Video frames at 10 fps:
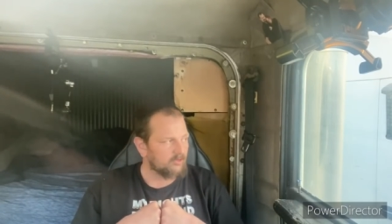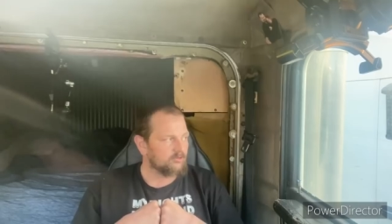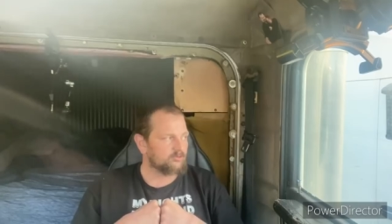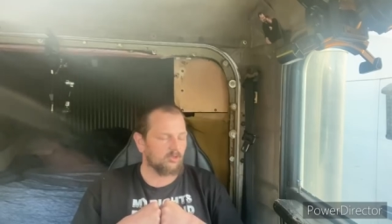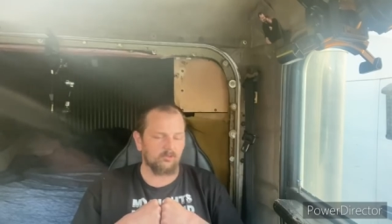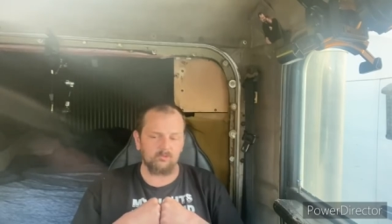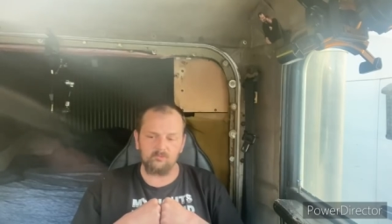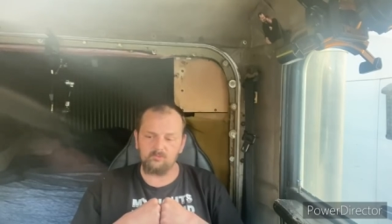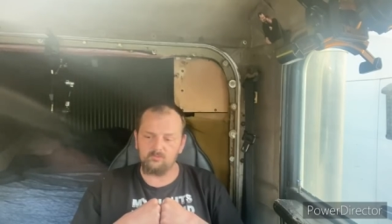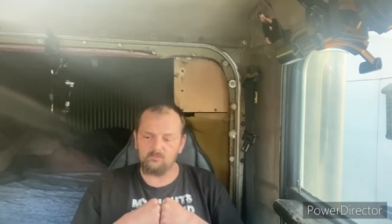So
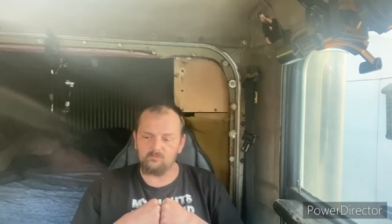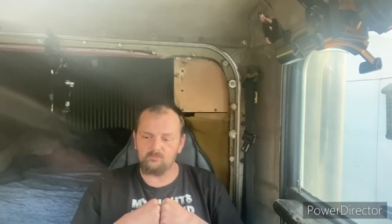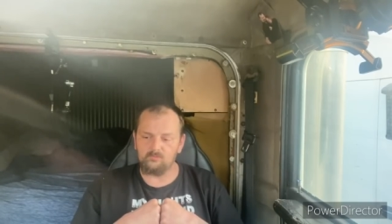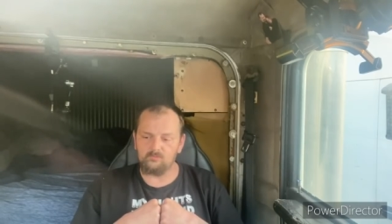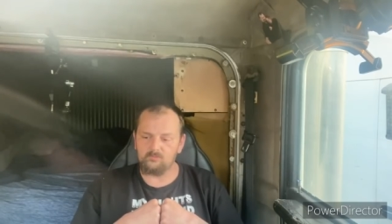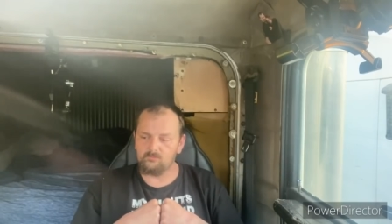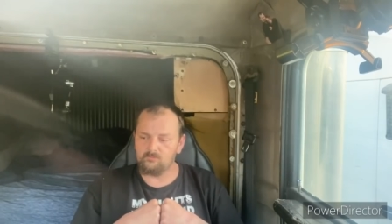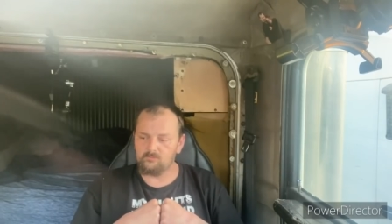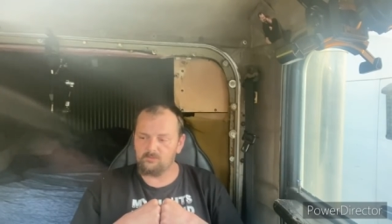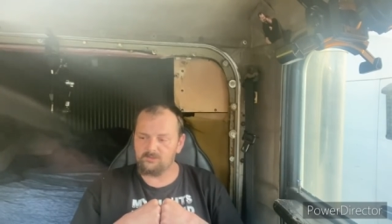
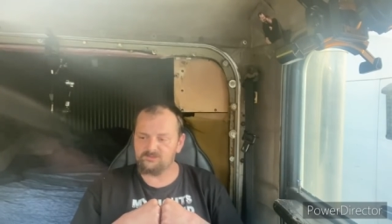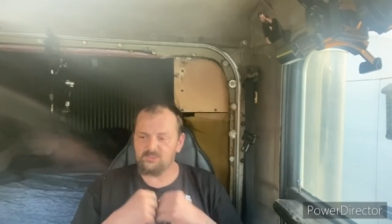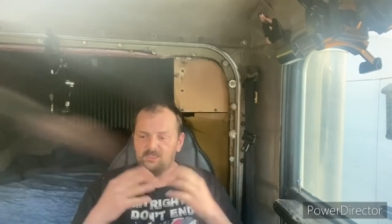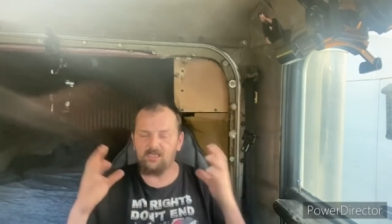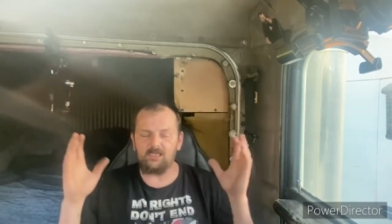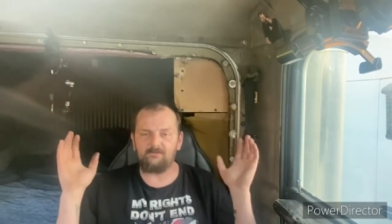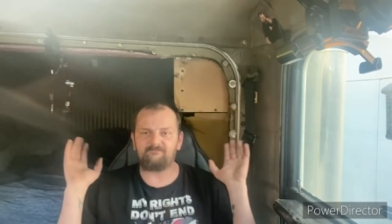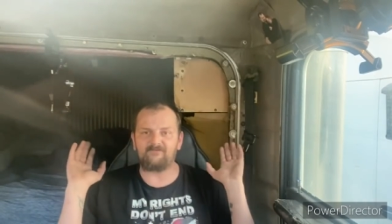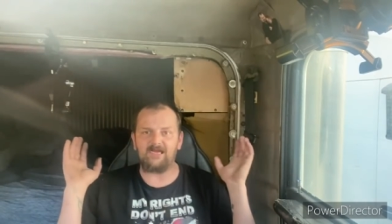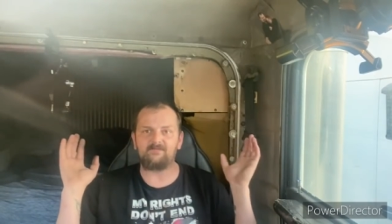let's say I have
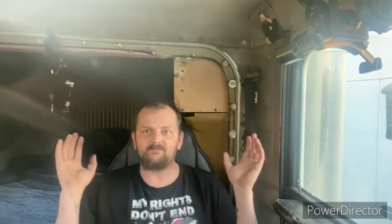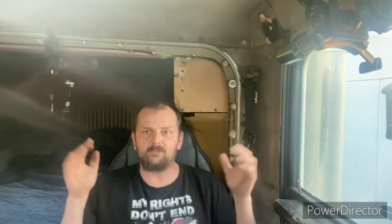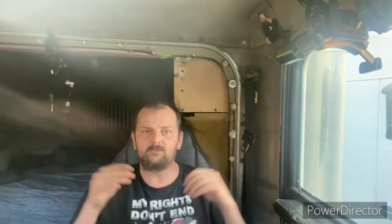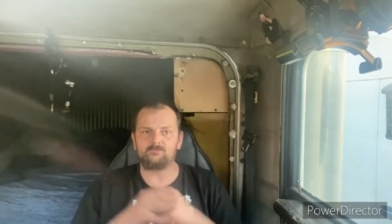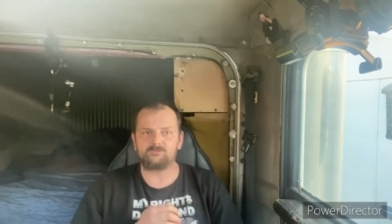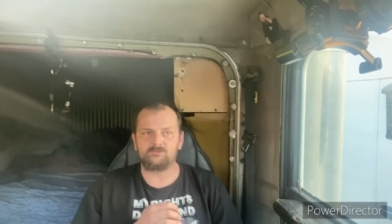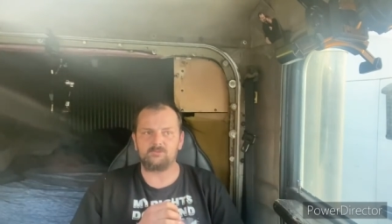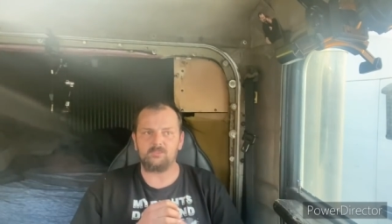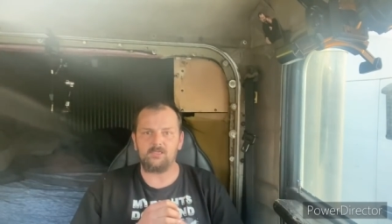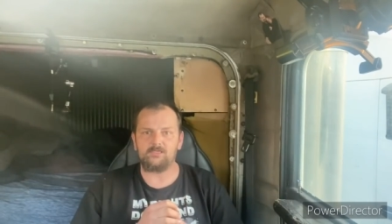five loads
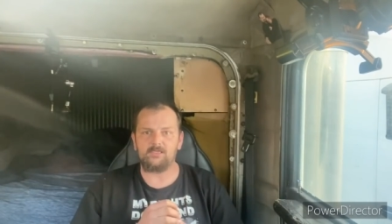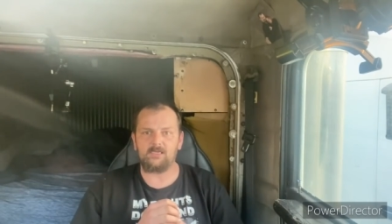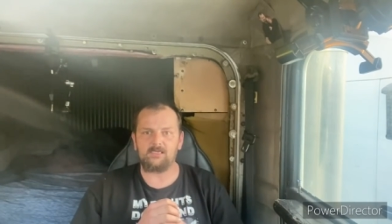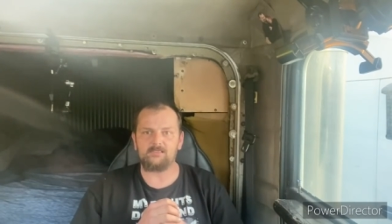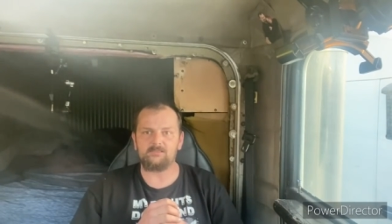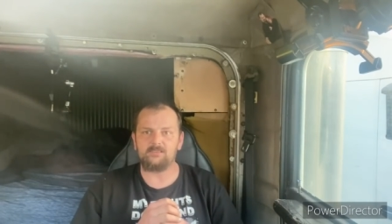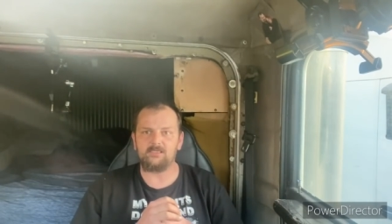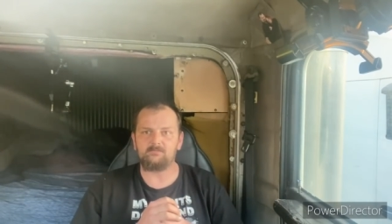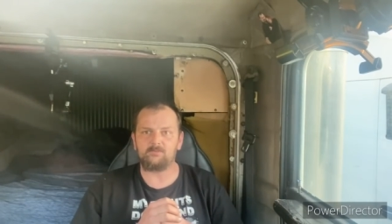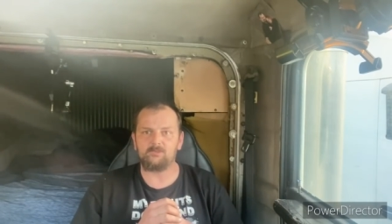that
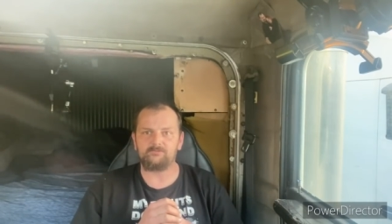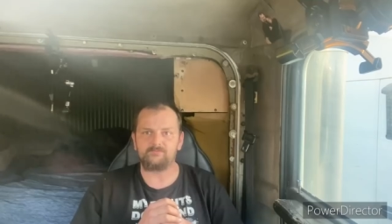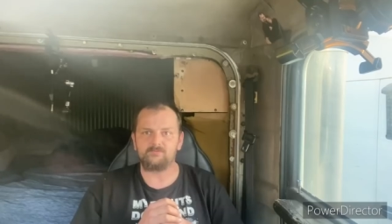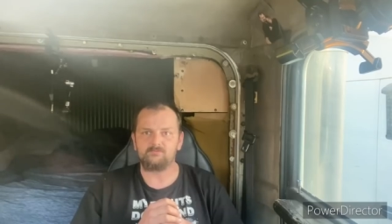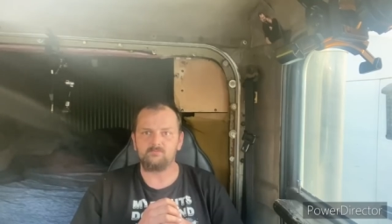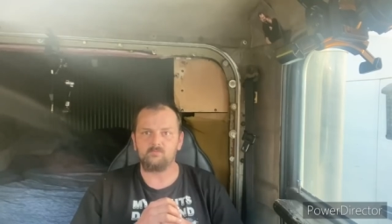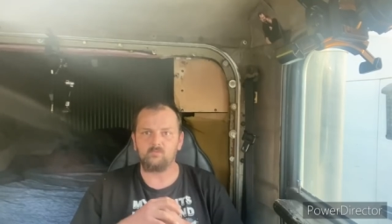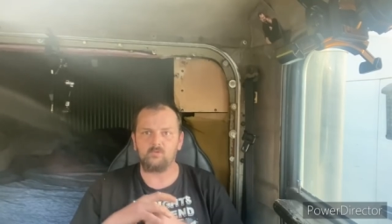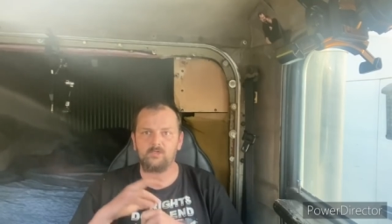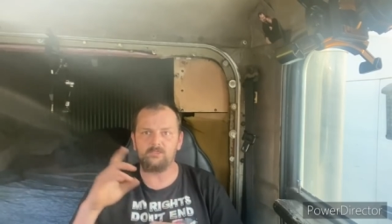need moved.
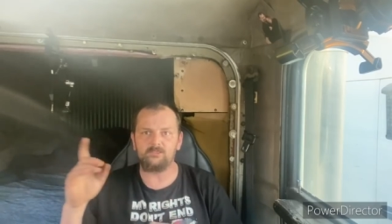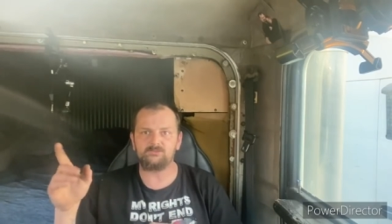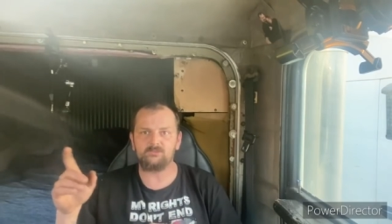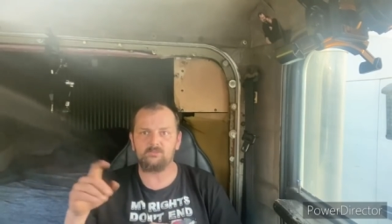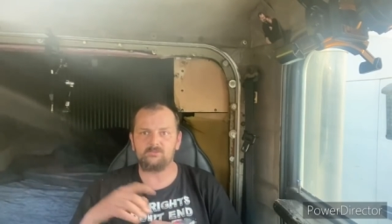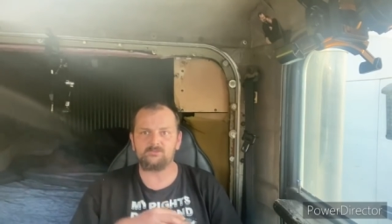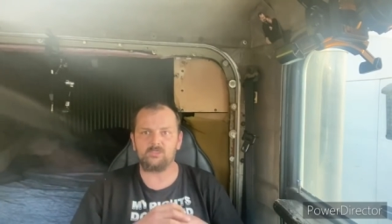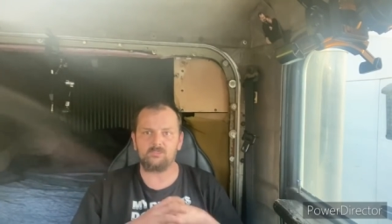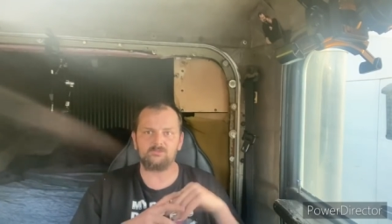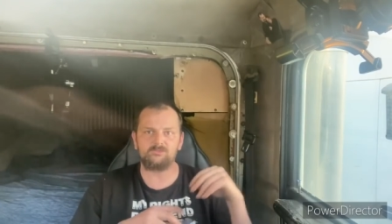One needs to go to
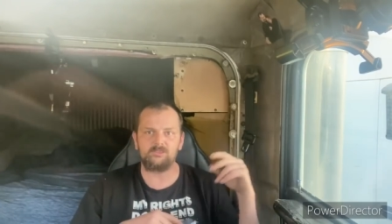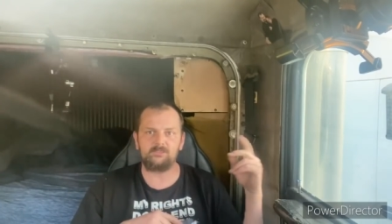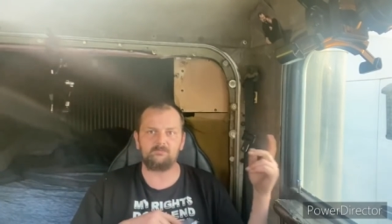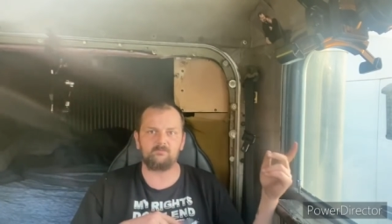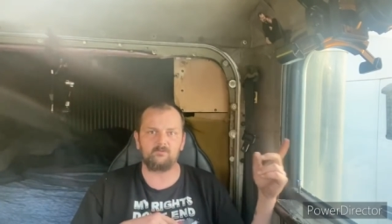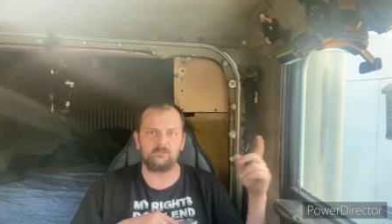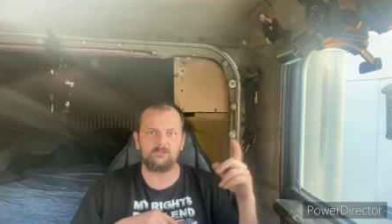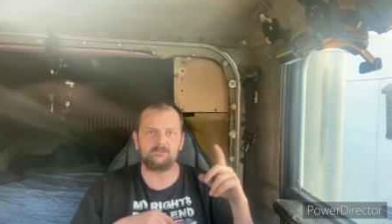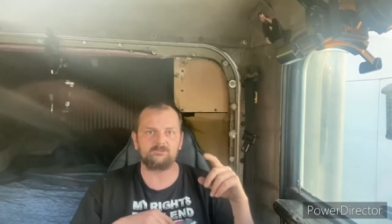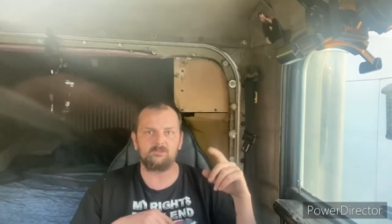Jersey, one
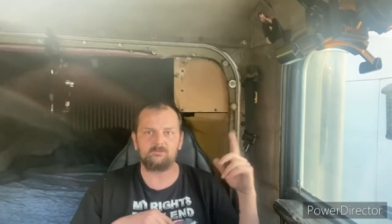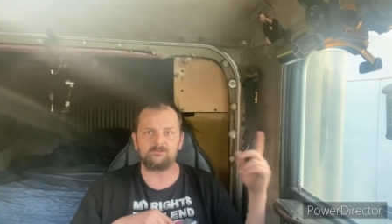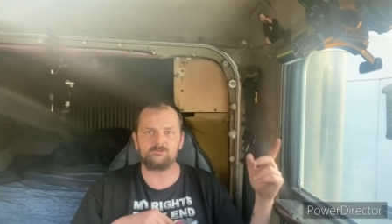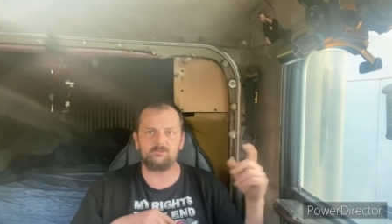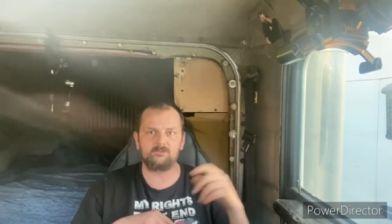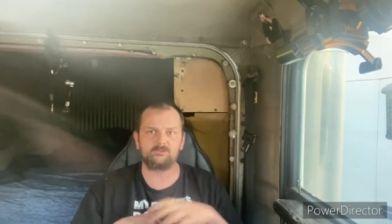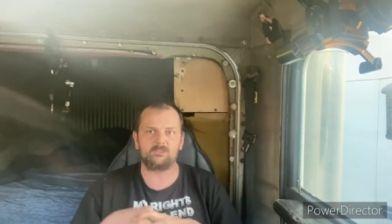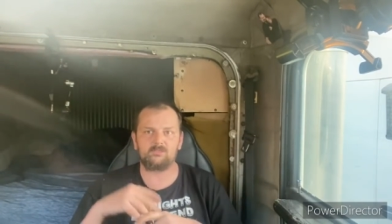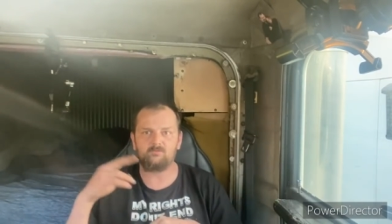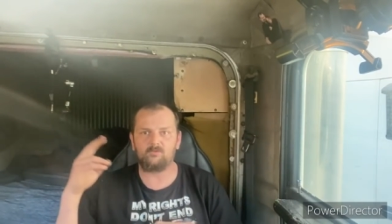needs to go to
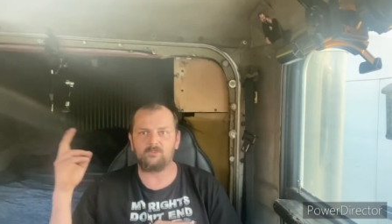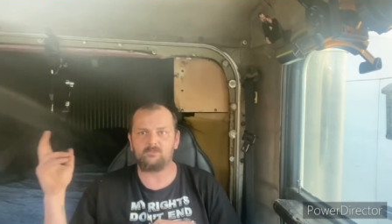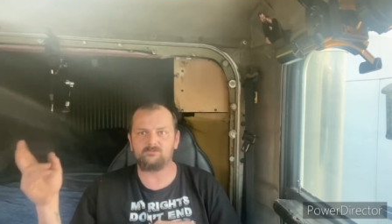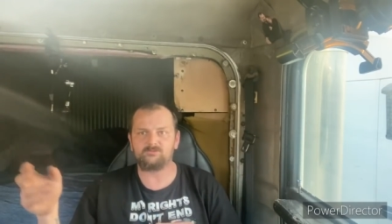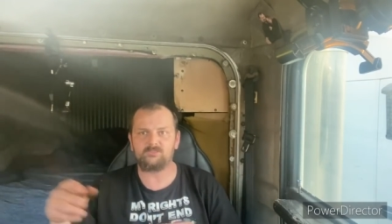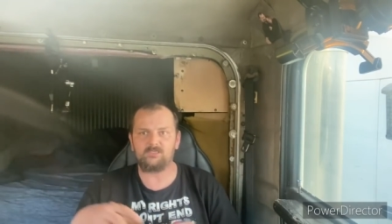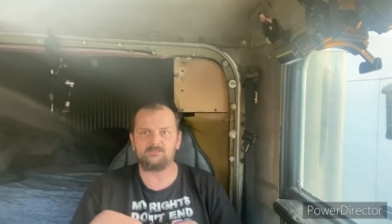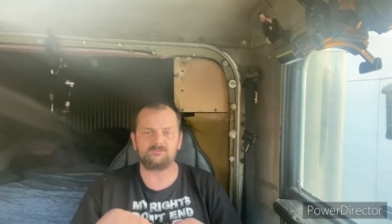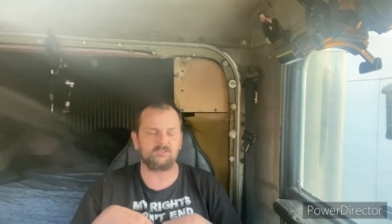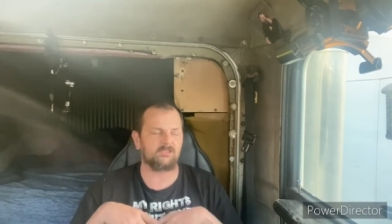Georgia, one goes to
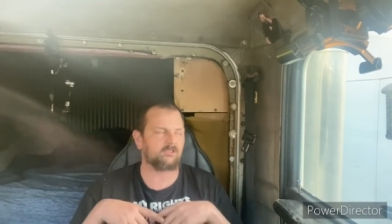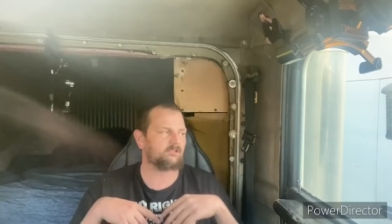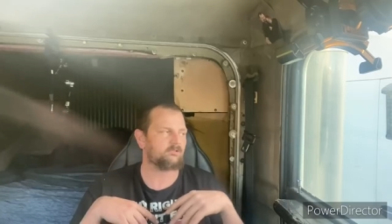Tennessee.